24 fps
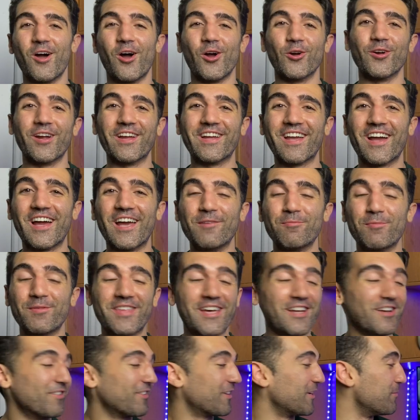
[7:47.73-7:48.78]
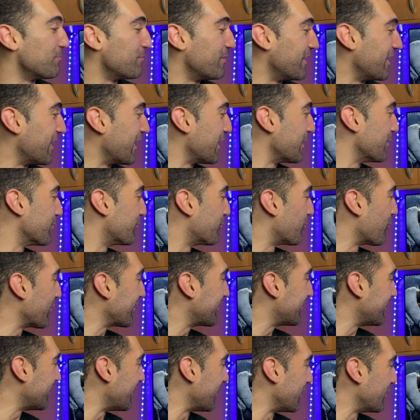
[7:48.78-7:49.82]
All right guys, but that is gonna be it for
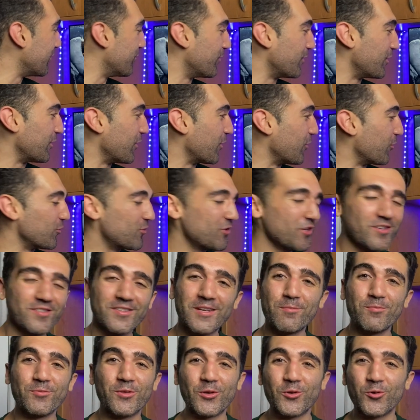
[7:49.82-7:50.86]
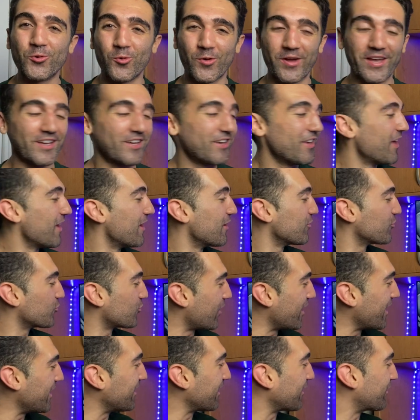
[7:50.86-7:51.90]
today's video. Just something quick,
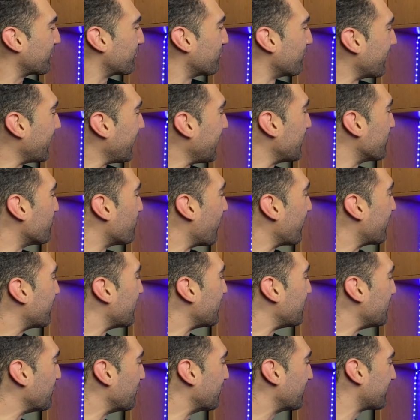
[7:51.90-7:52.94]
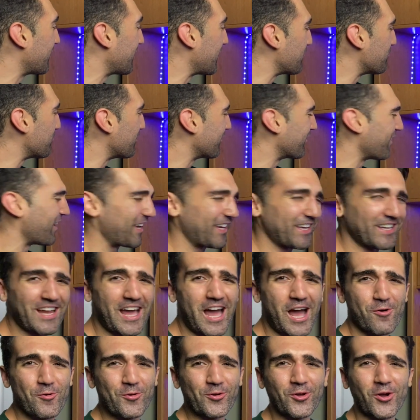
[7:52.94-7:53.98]
try and explain what the new setup is like and
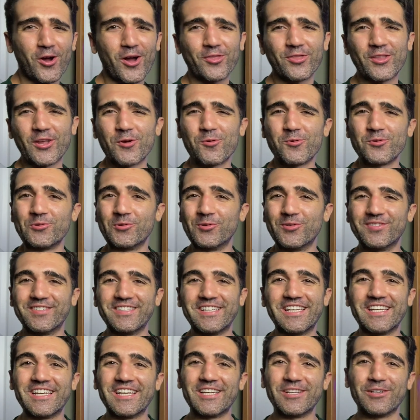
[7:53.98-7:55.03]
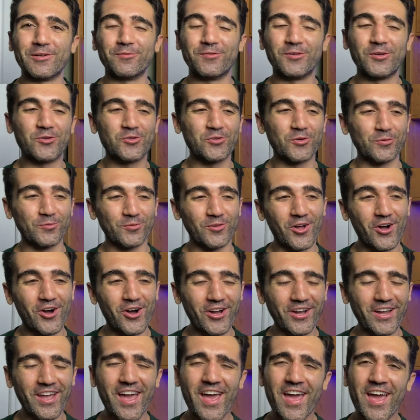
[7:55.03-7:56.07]
how it got there when you see it in a future
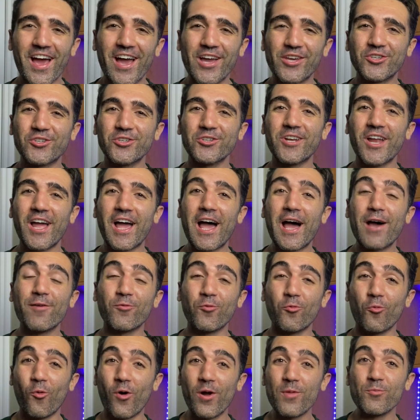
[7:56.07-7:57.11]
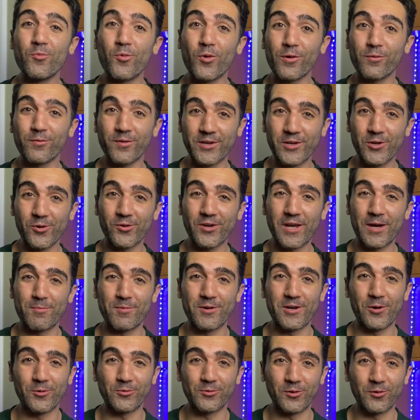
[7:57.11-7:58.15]
vlog. I should have one more video
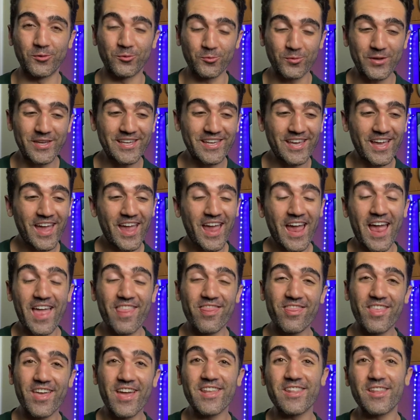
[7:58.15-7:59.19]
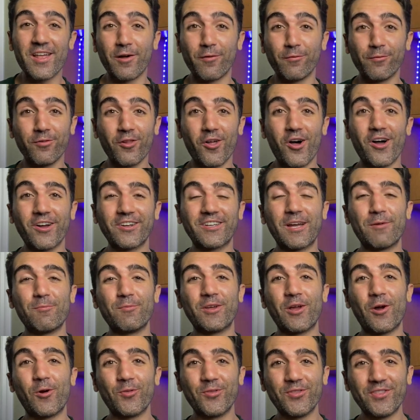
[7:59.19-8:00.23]
coming out this week and then a vlog
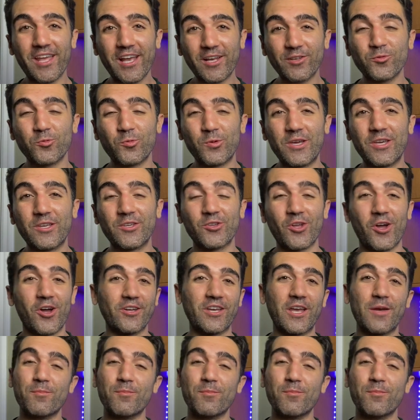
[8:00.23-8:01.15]
coming out next week talking